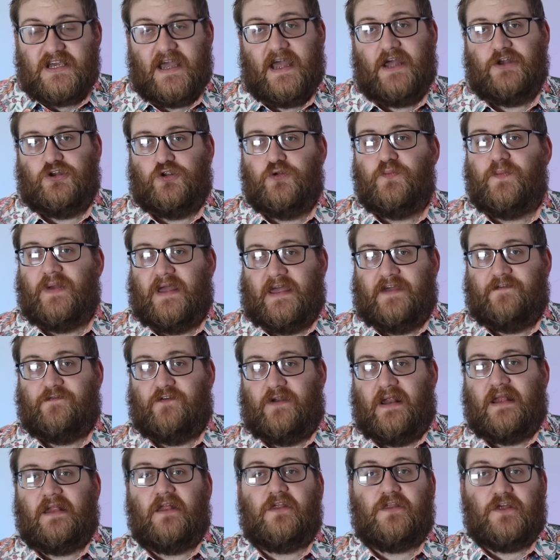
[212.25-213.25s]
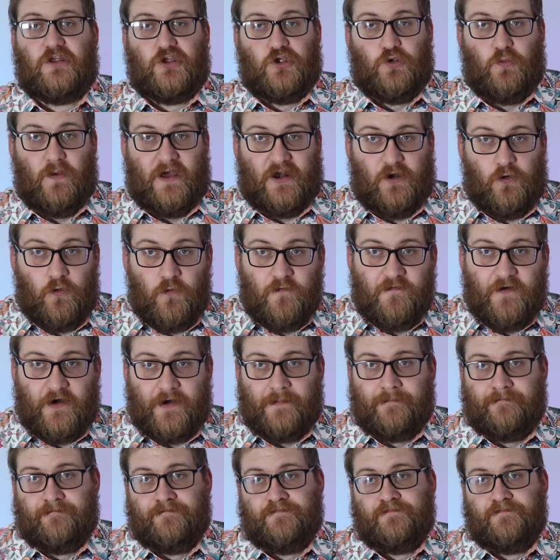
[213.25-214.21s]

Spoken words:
and you pay for anything you went over.